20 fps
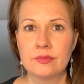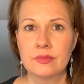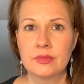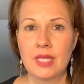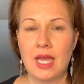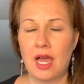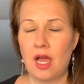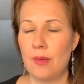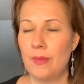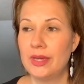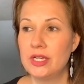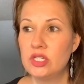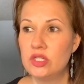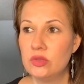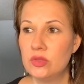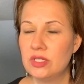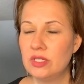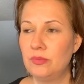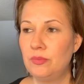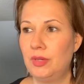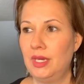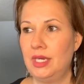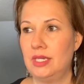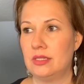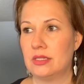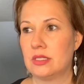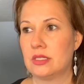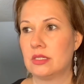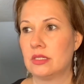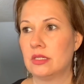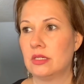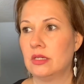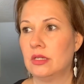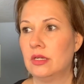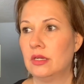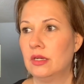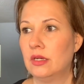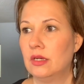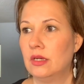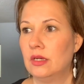How am I choosing peace?
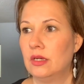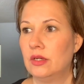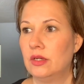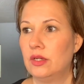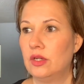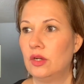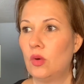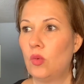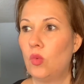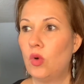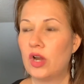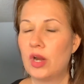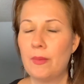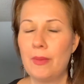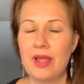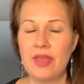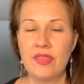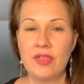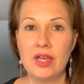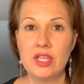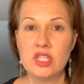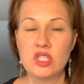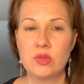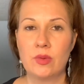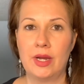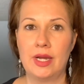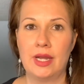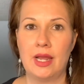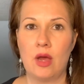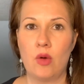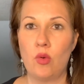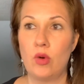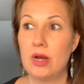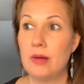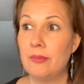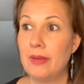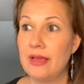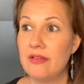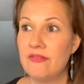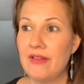You know, what are my thoughts right now? What
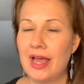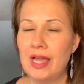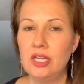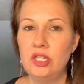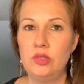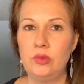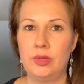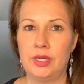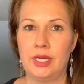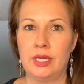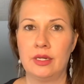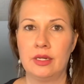am I valuing?